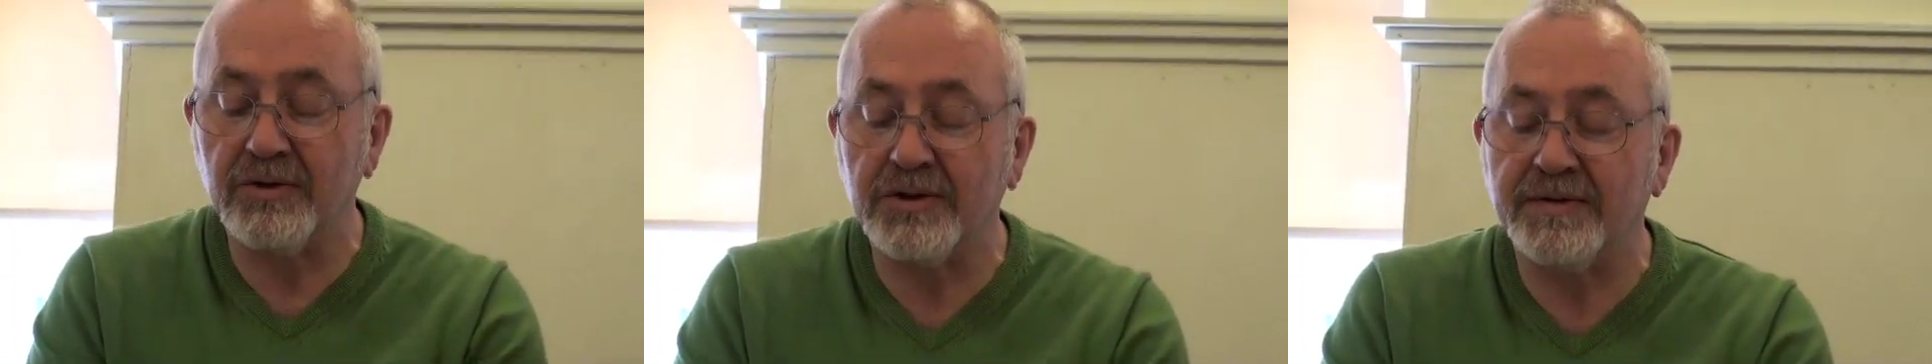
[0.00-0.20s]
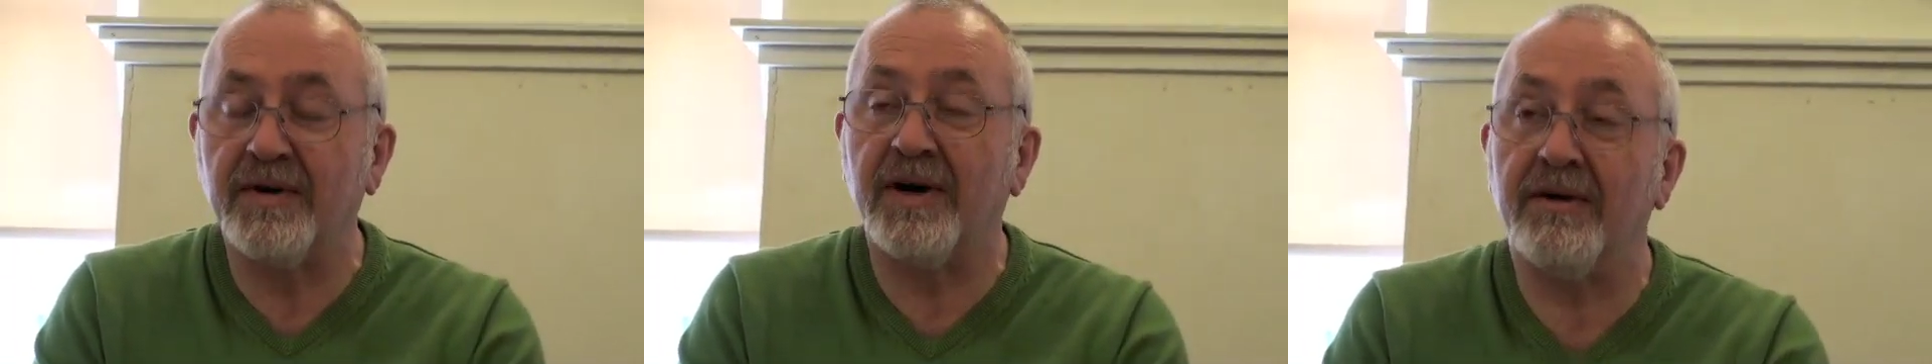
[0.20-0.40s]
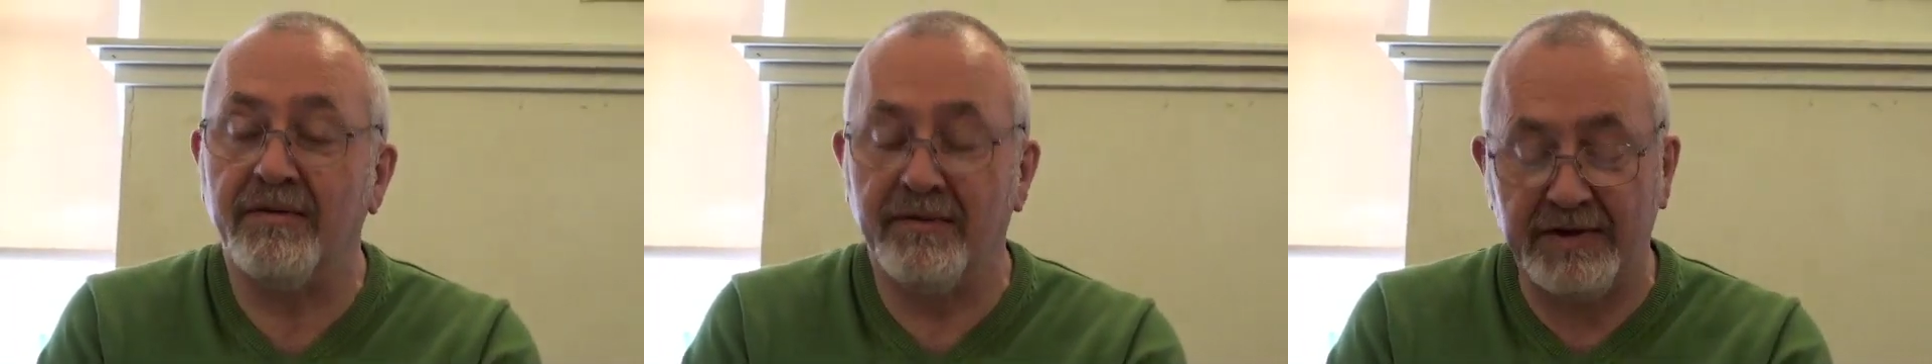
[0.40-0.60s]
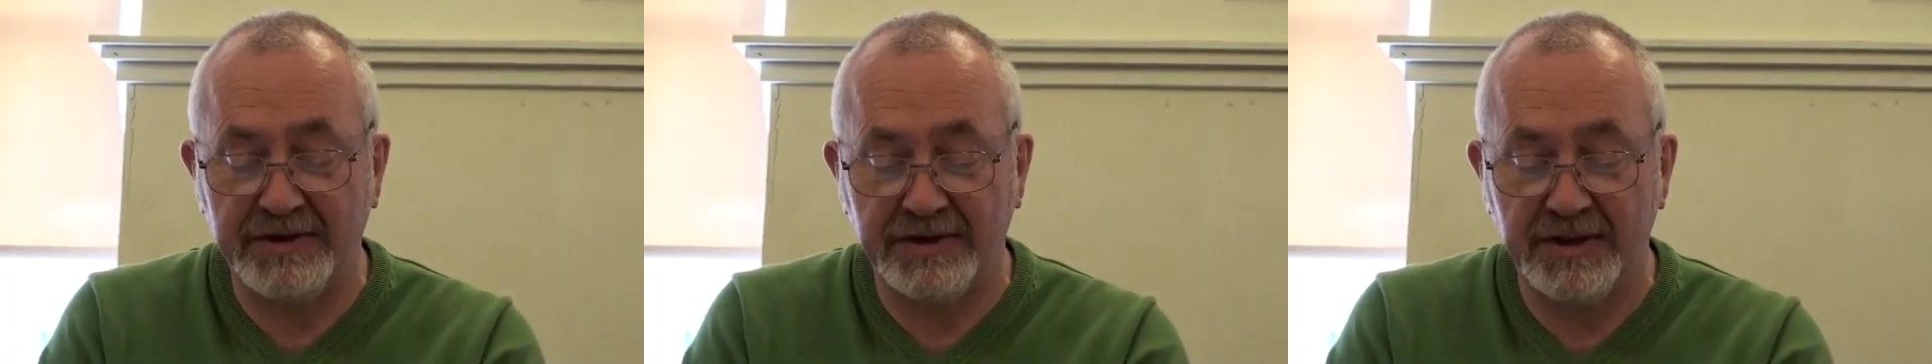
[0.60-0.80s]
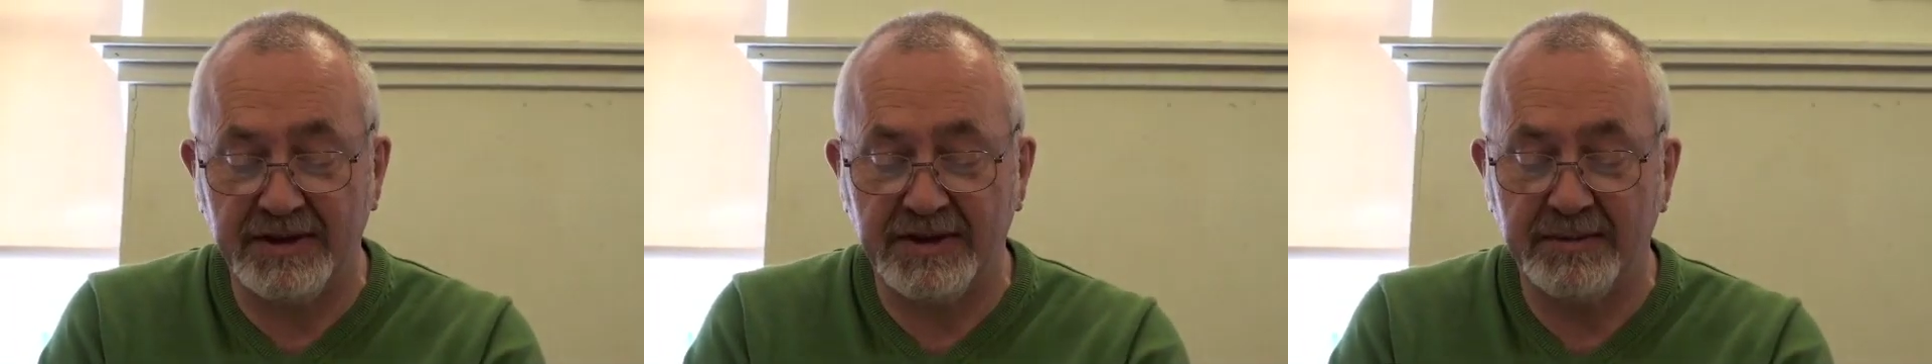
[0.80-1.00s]
Khrushchevite
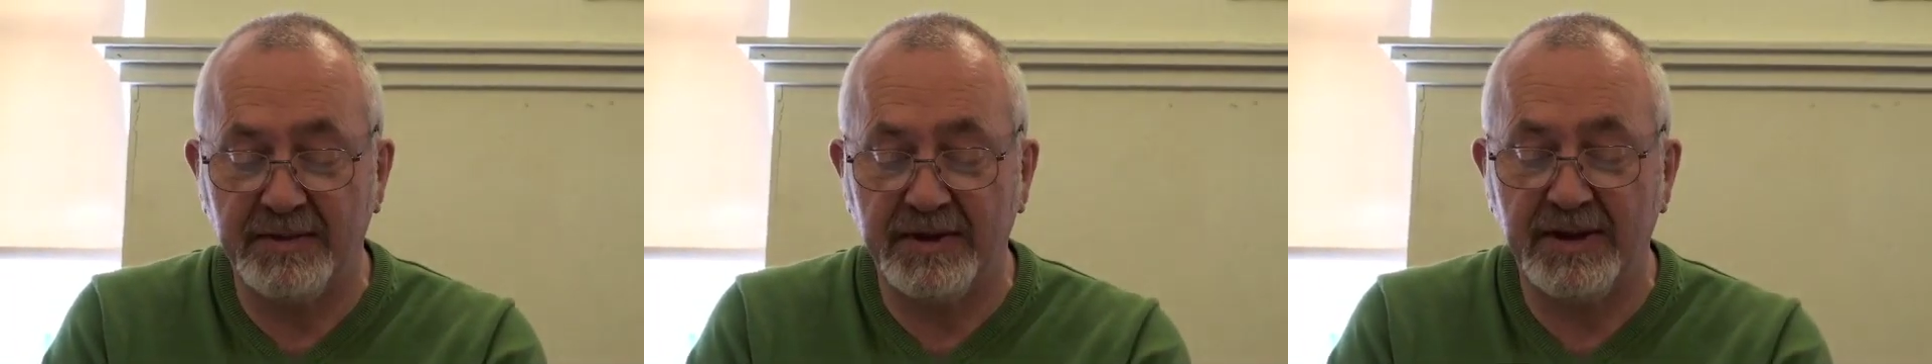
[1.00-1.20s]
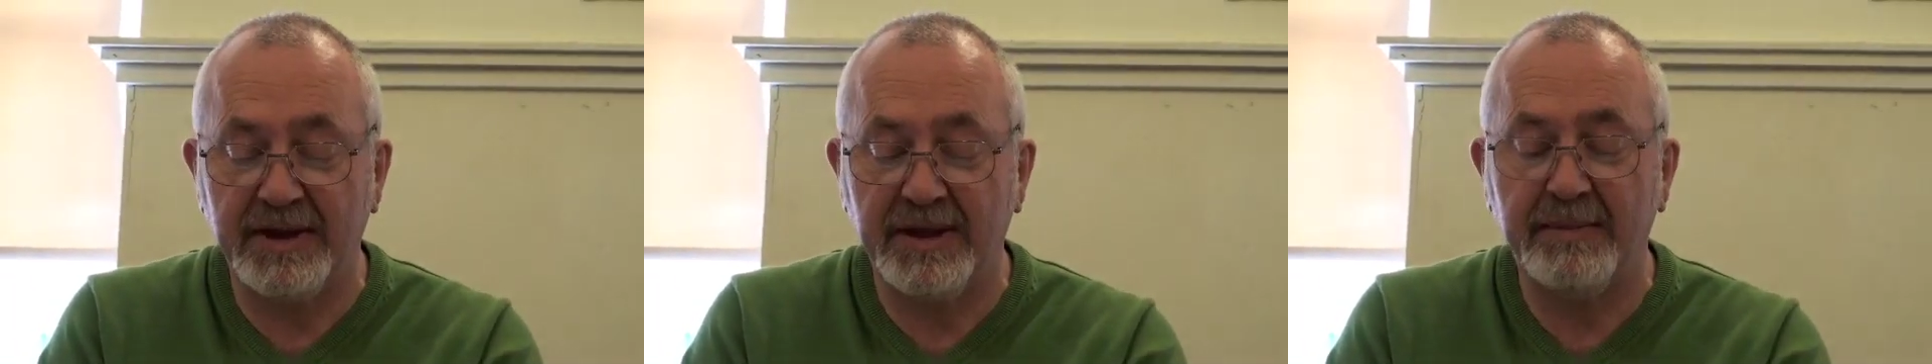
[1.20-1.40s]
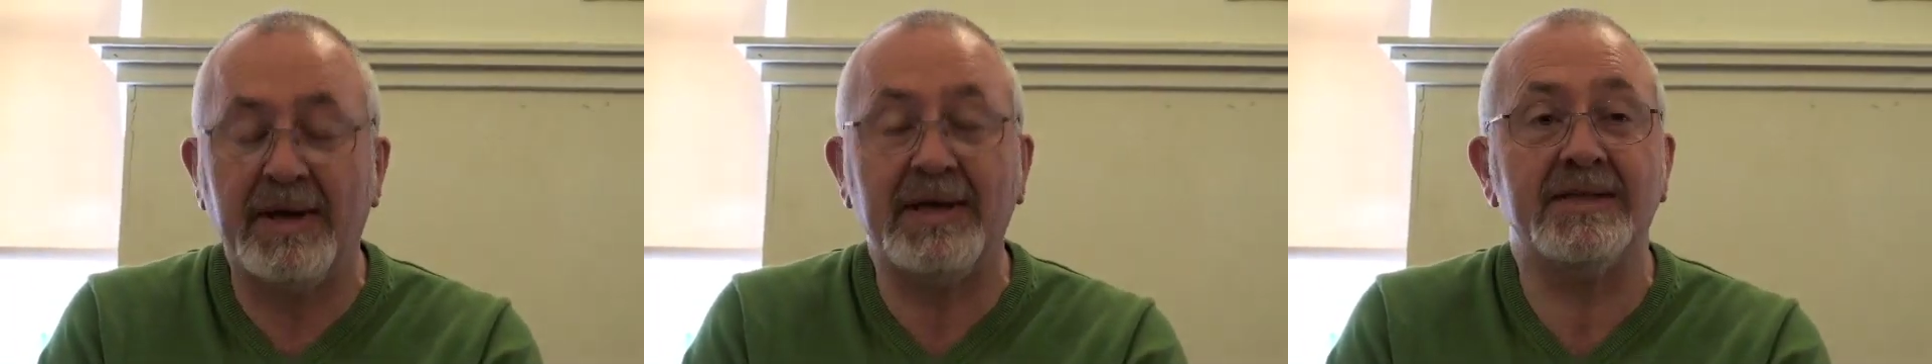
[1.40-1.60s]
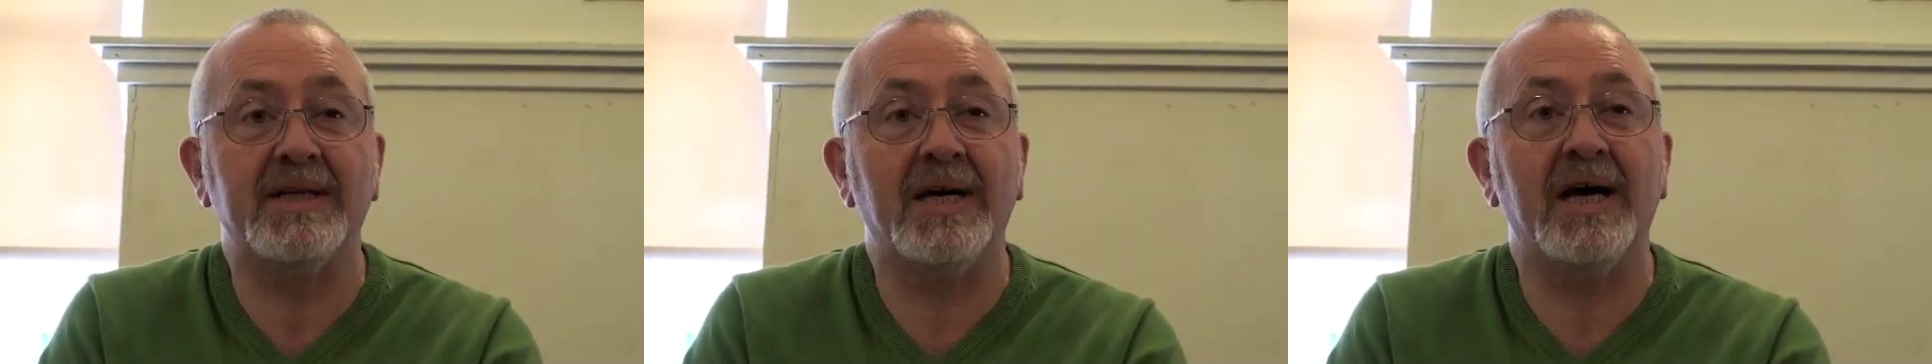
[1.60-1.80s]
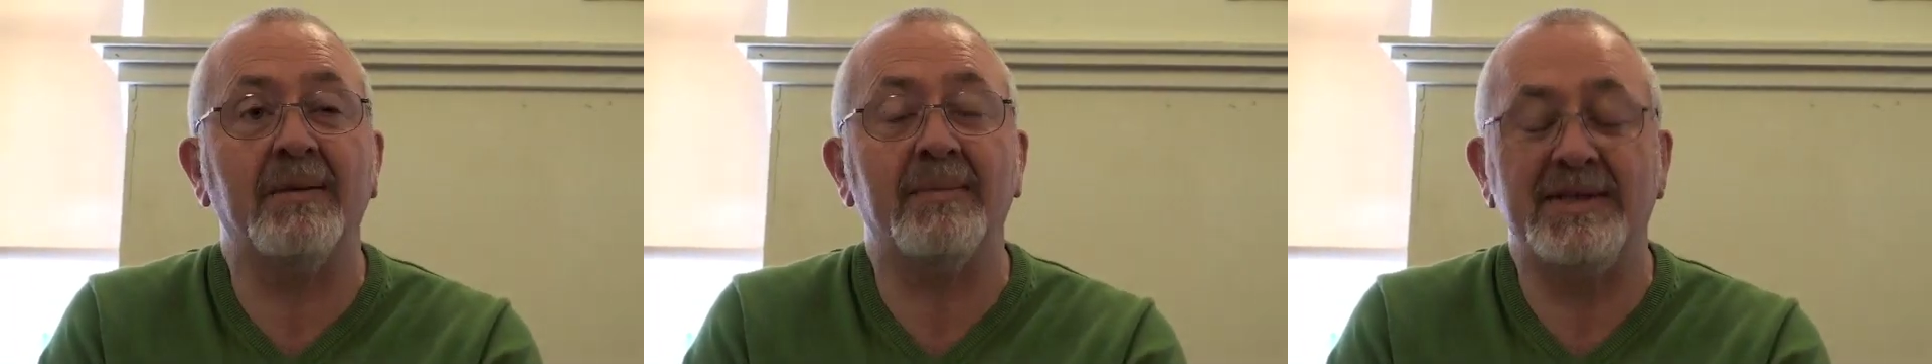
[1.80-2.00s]
revisionism and the
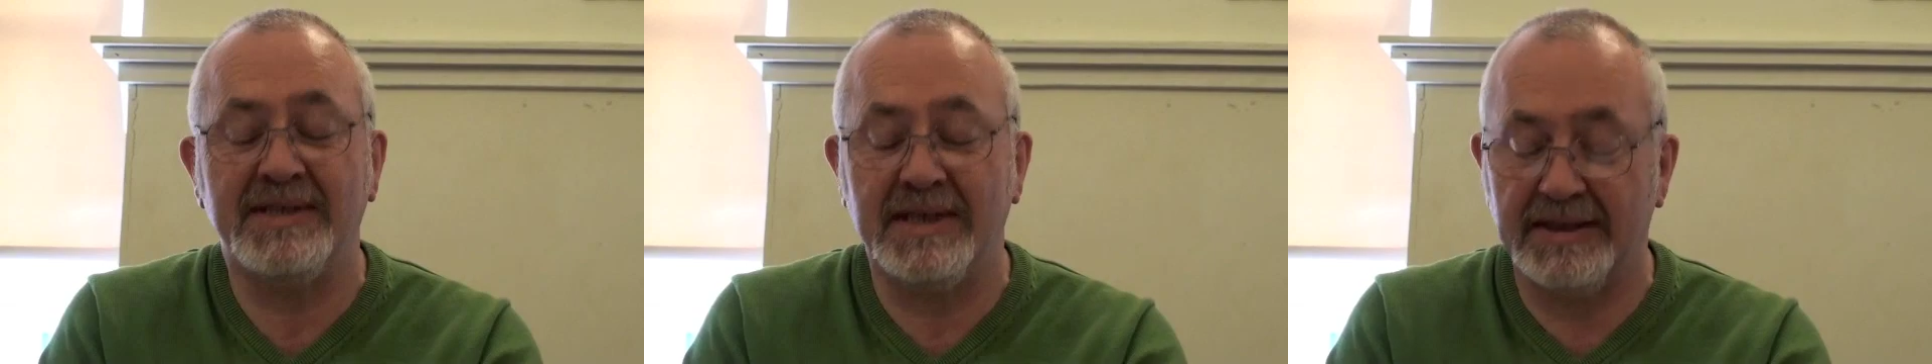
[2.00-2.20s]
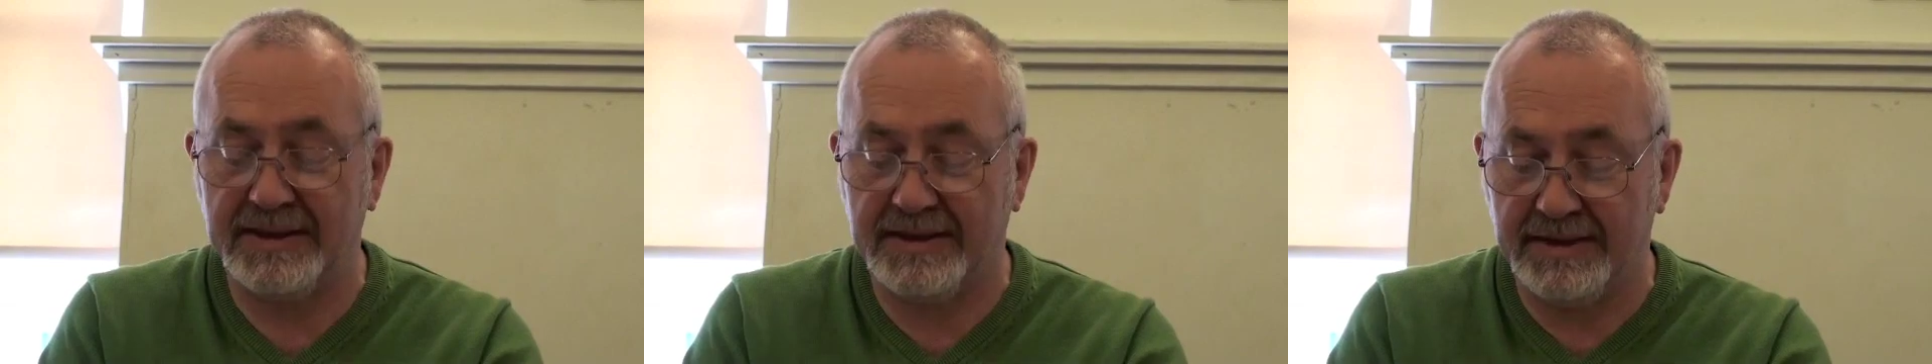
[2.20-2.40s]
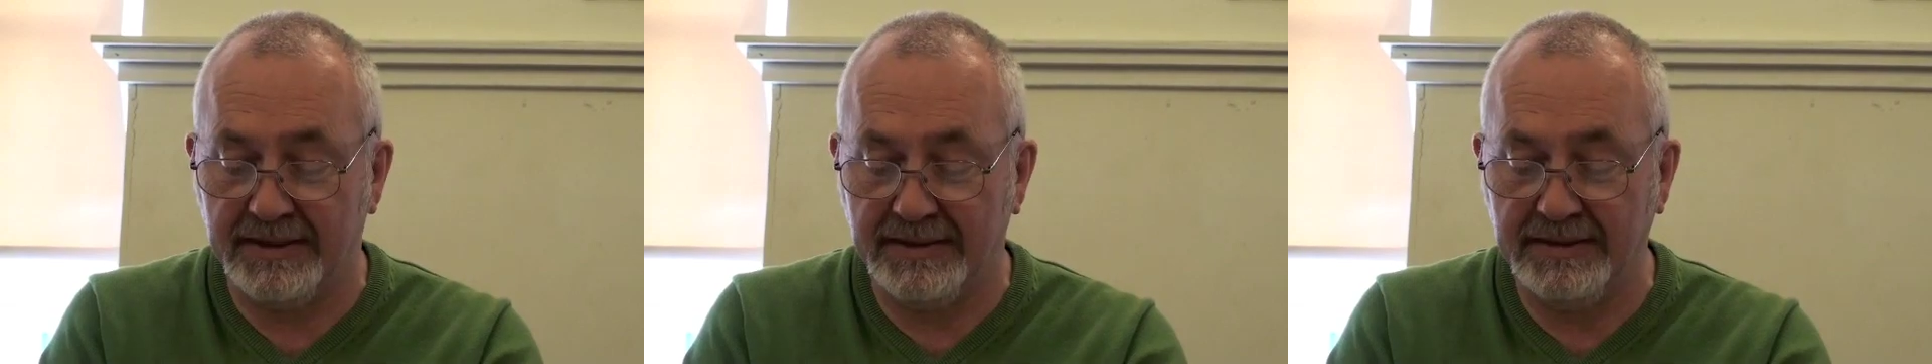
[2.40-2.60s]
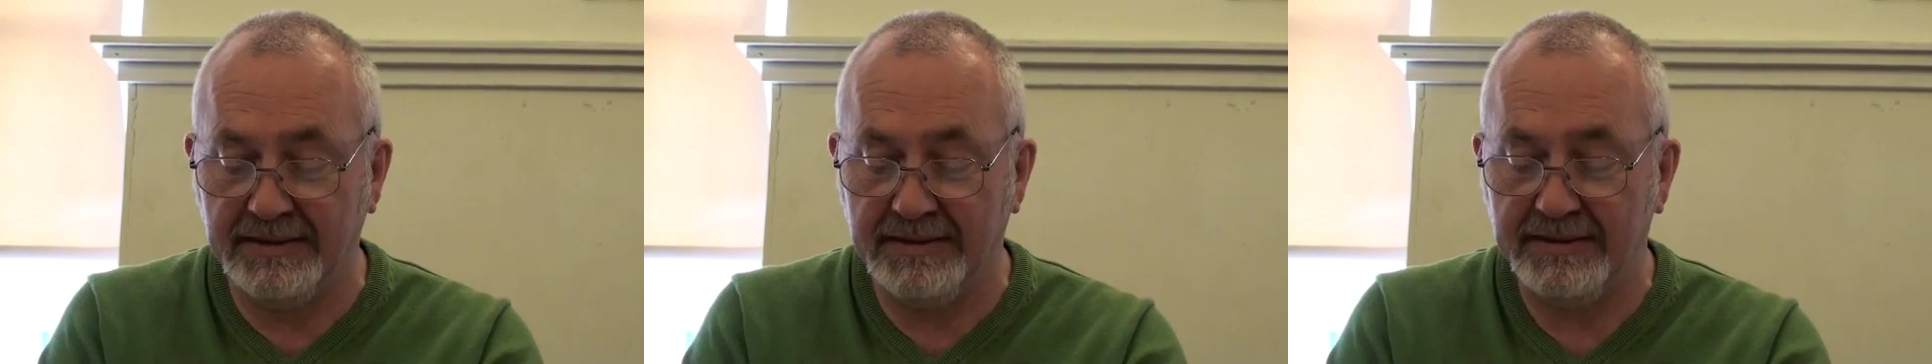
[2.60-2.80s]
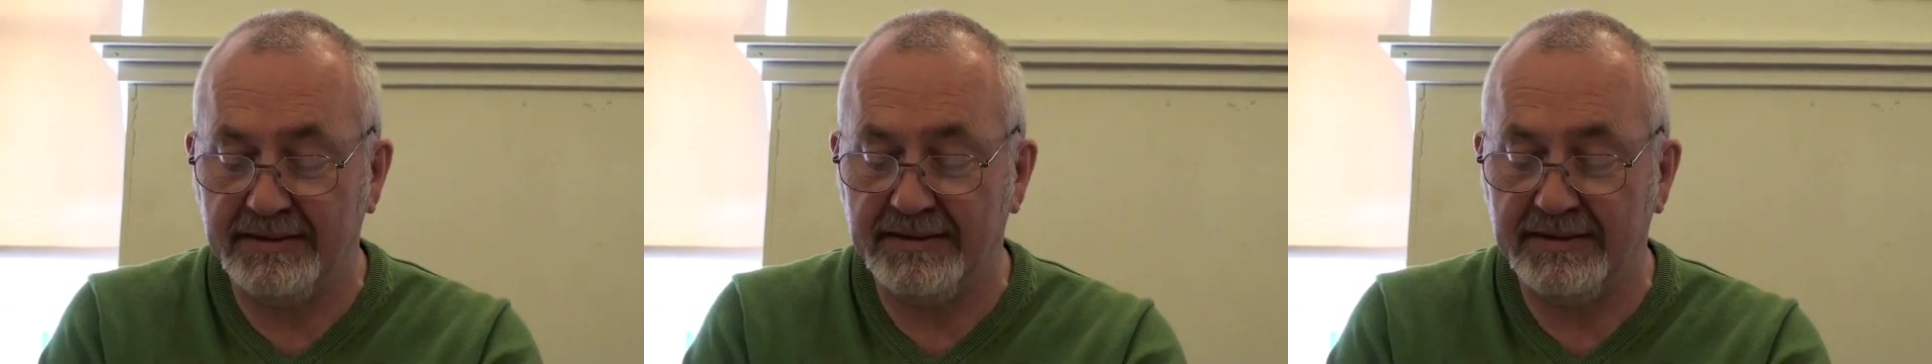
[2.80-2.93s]
immense harm it has done,